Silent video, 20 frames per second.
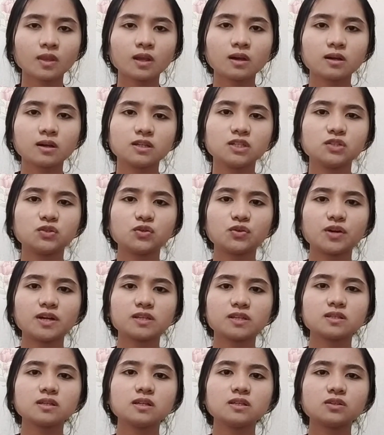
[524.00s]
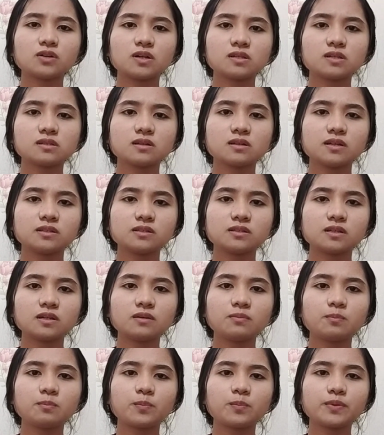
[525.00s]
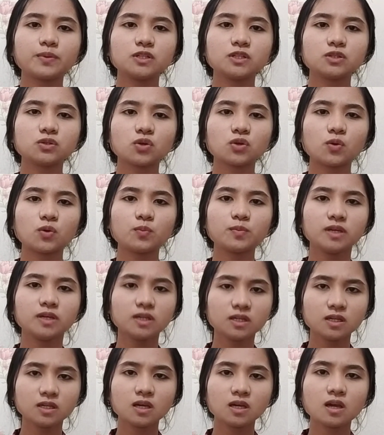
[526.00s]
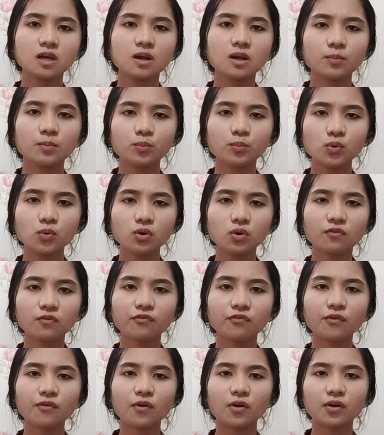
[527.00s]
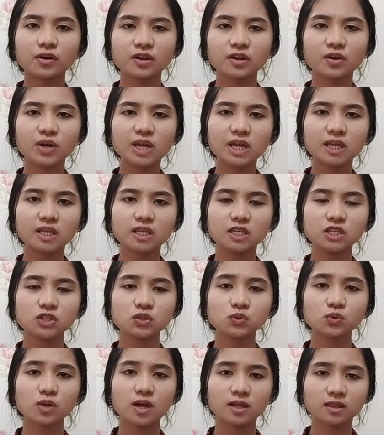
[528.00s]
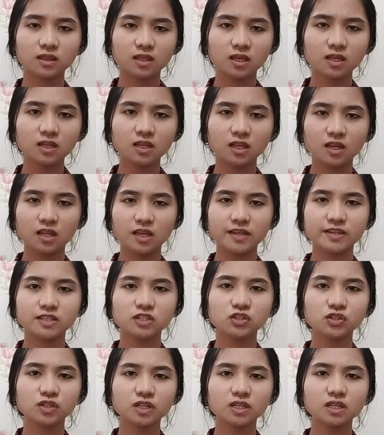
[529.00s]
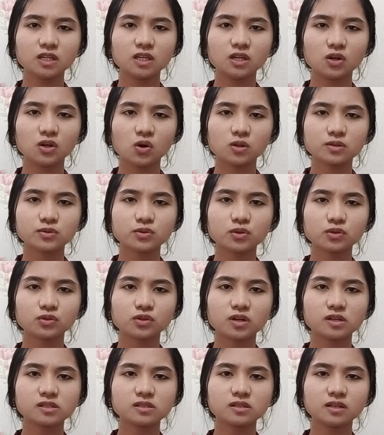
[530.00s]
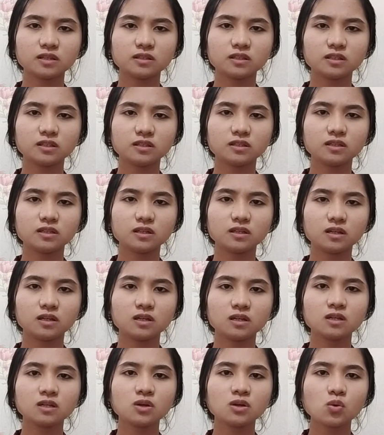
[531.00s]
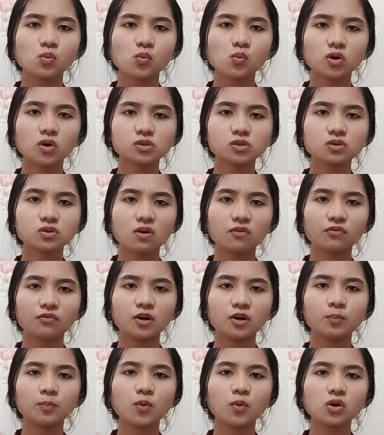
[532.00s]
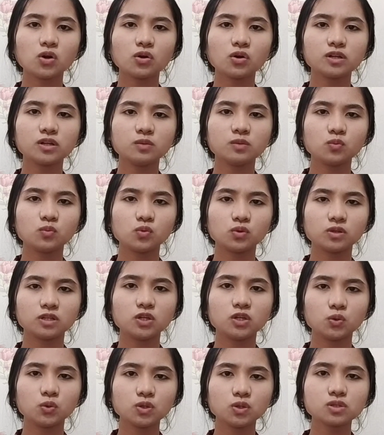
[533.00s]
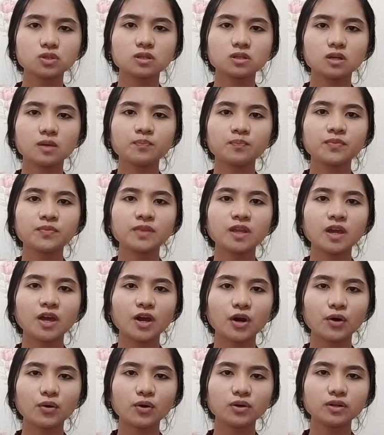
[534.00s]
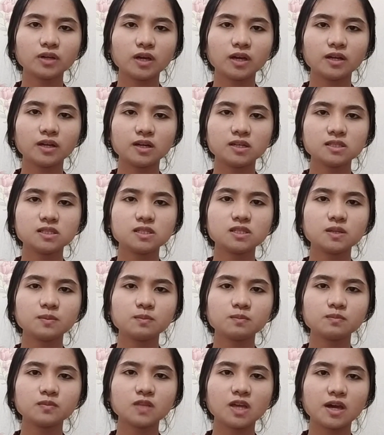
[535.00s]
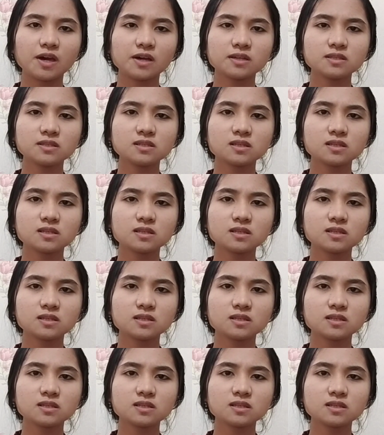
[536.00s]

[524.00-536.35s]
He directed translator Ptolemy book for Greek into Latin. In addition, he also translated the works of Apollonius, Heron, and Archimedes